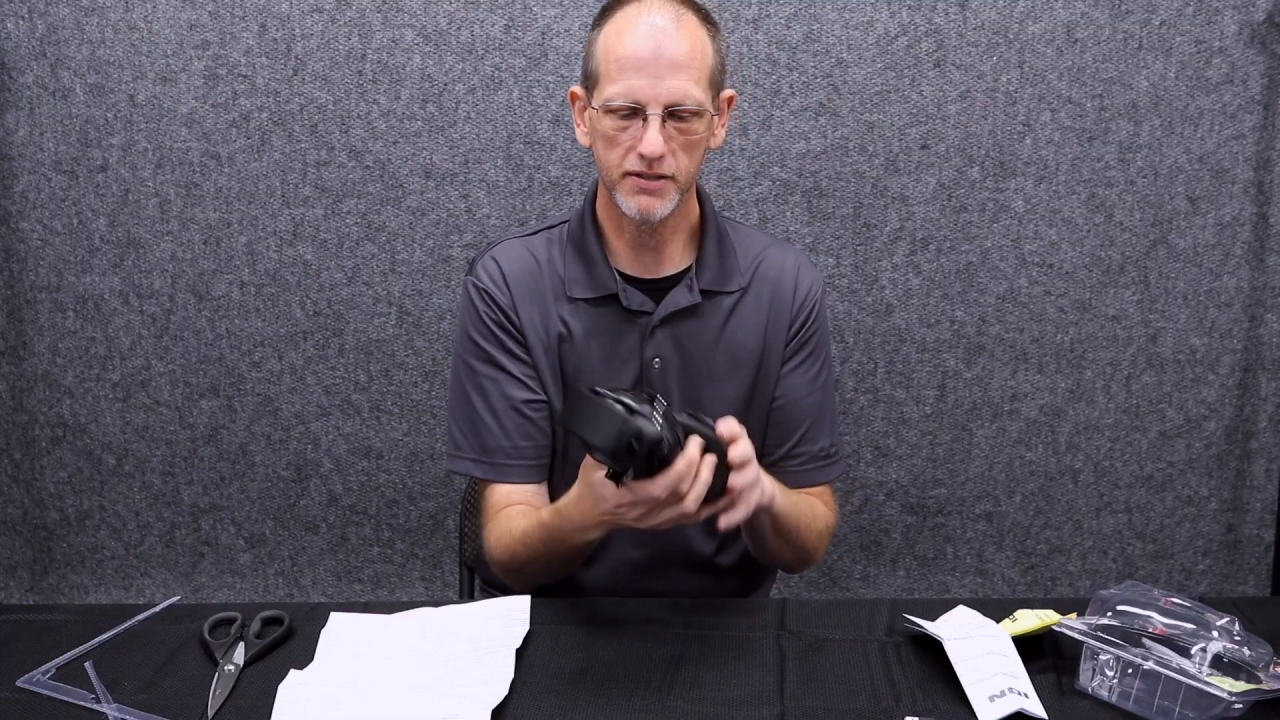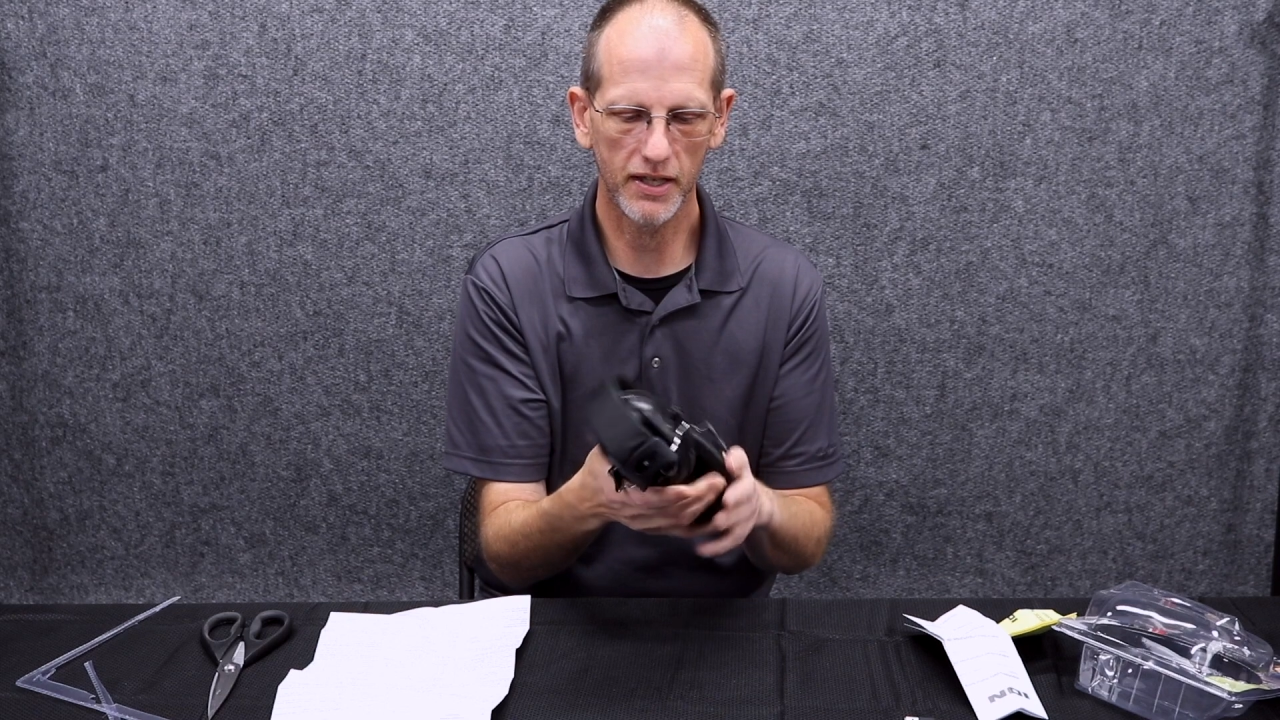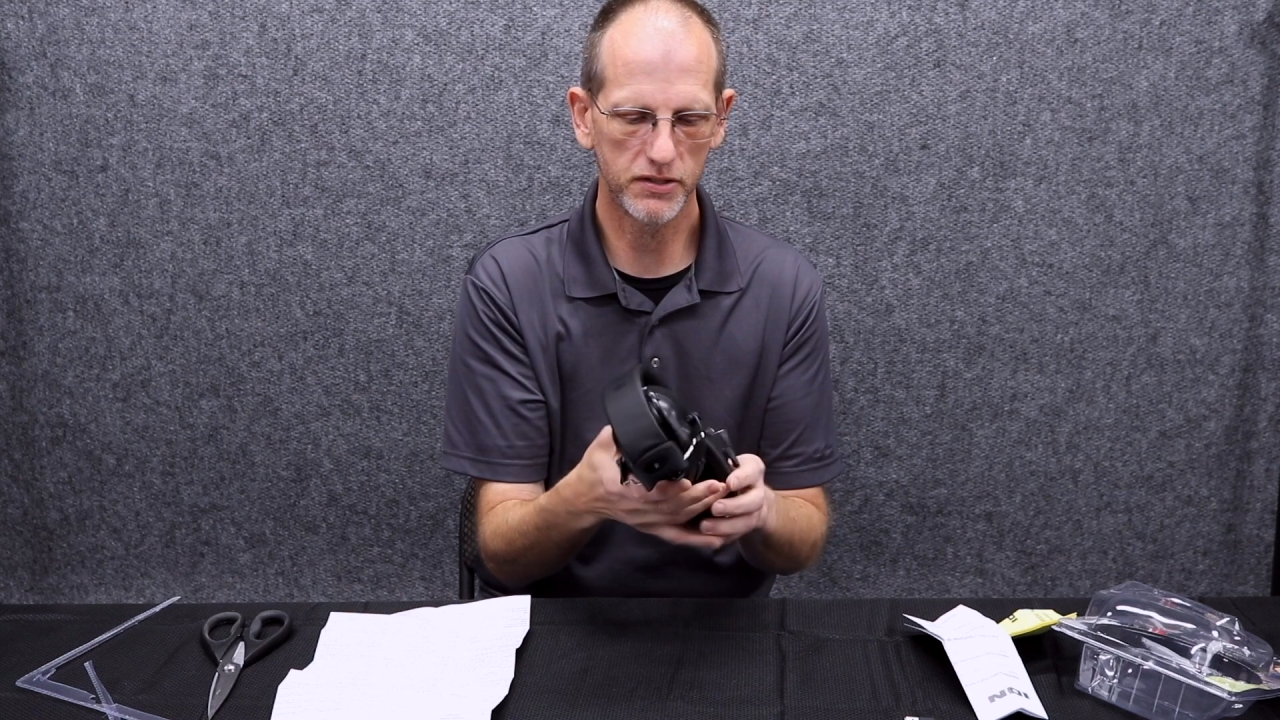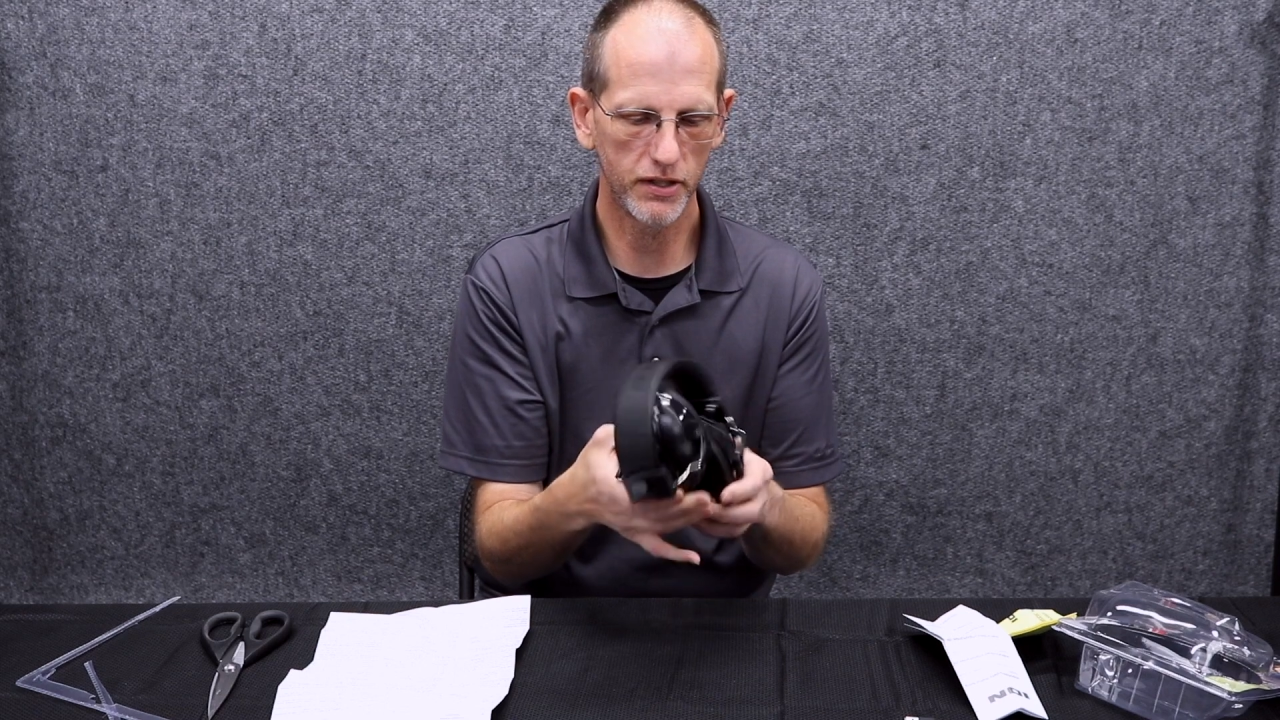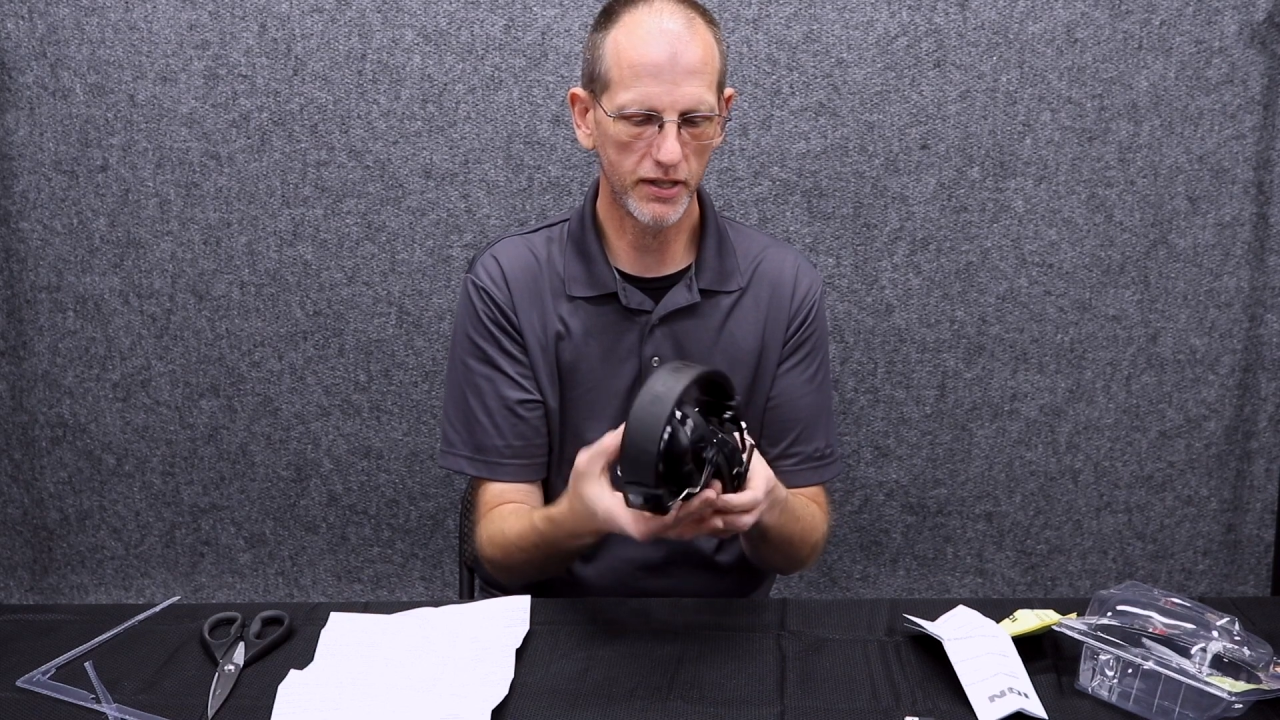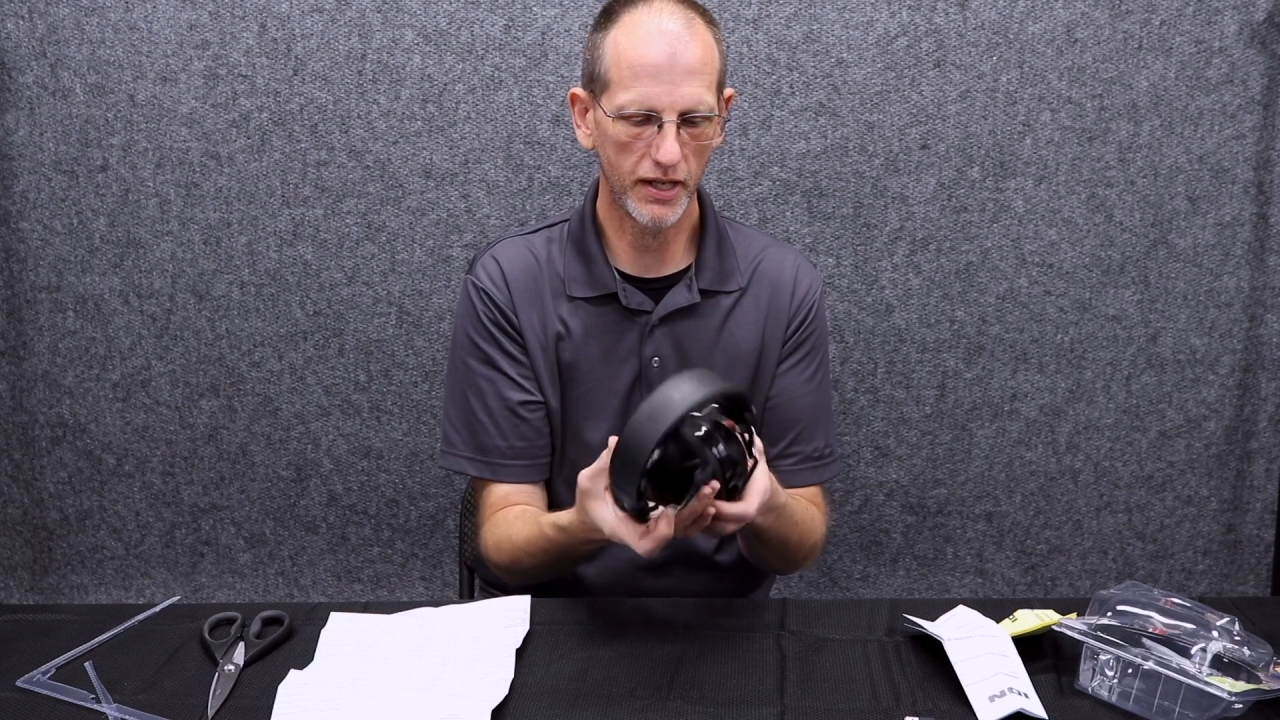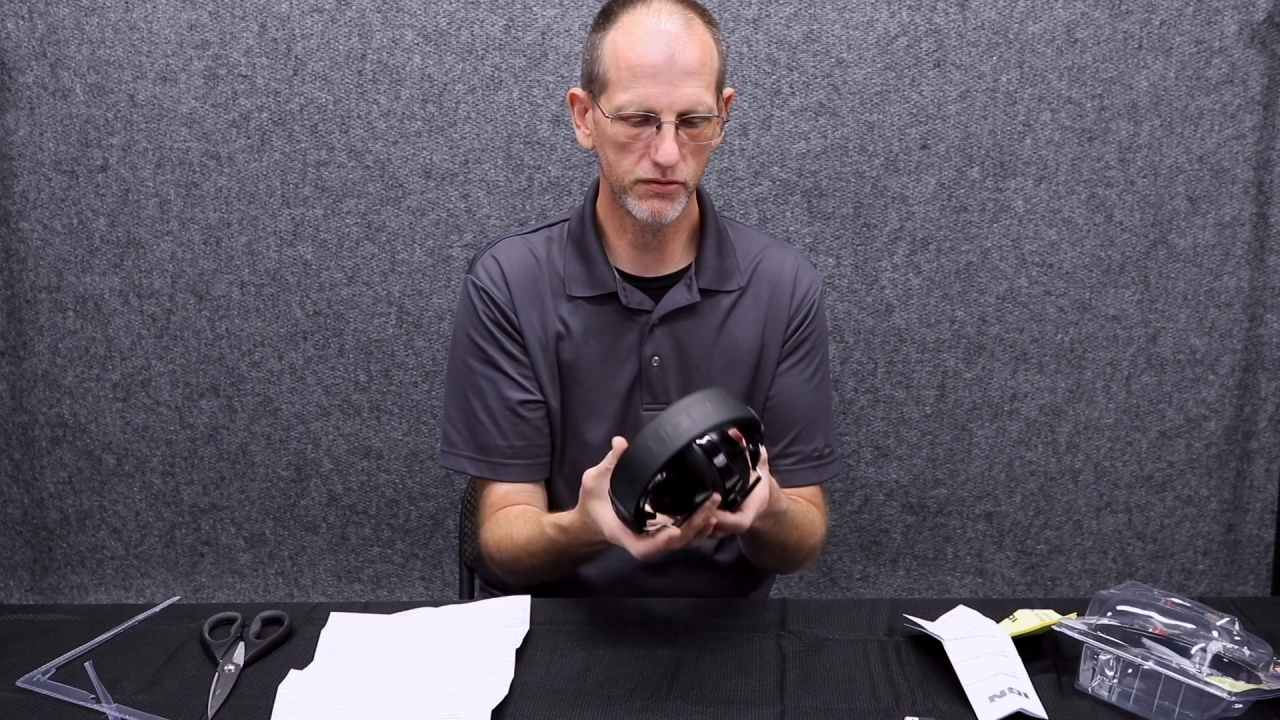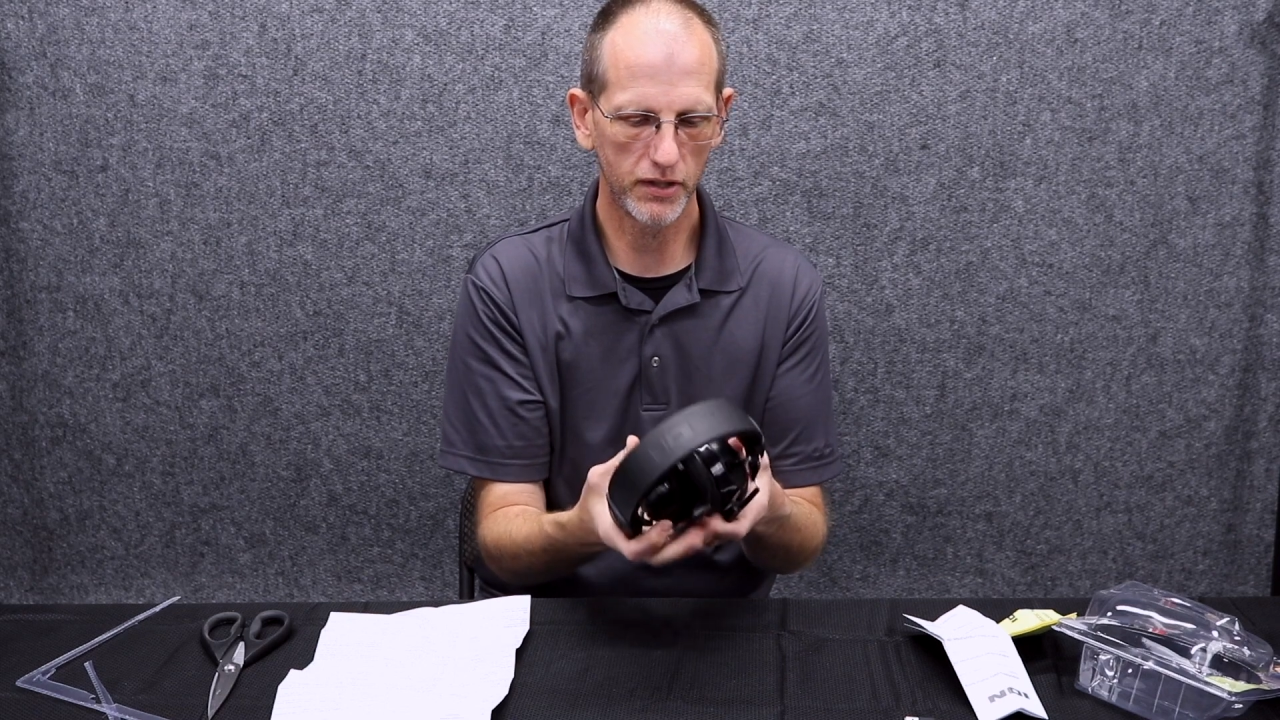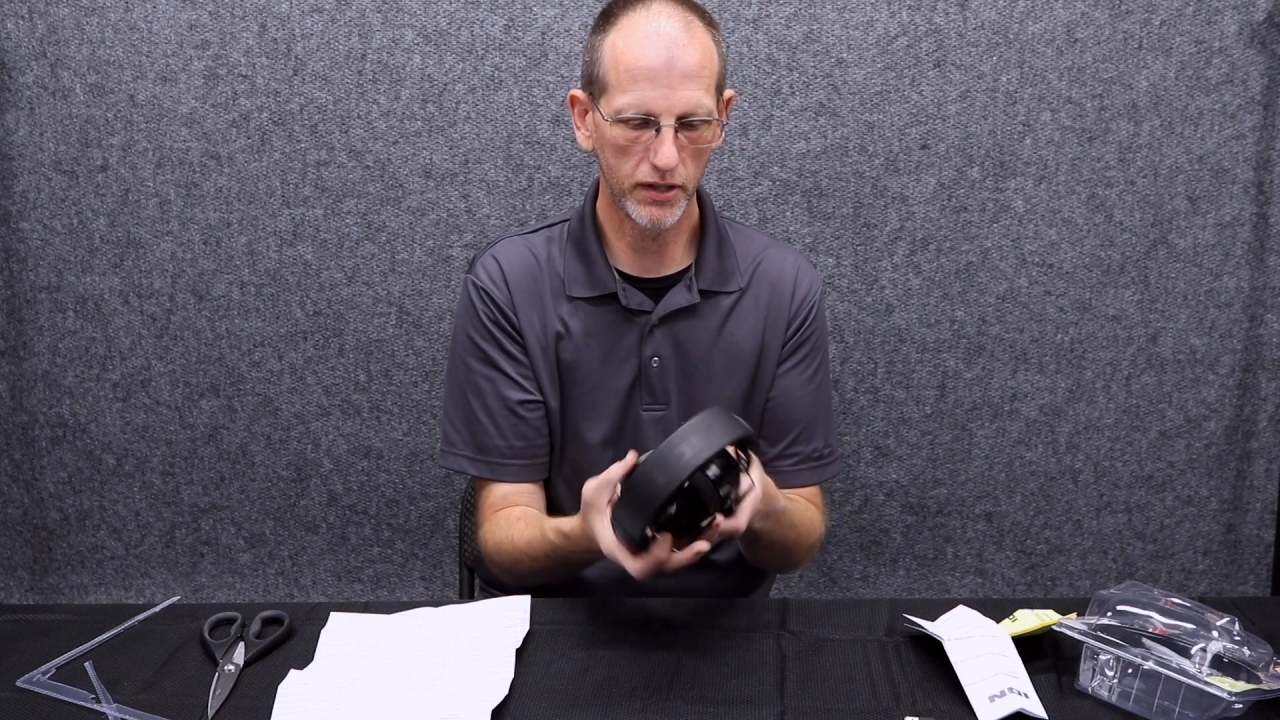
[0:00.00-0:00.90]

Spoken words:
that you can actually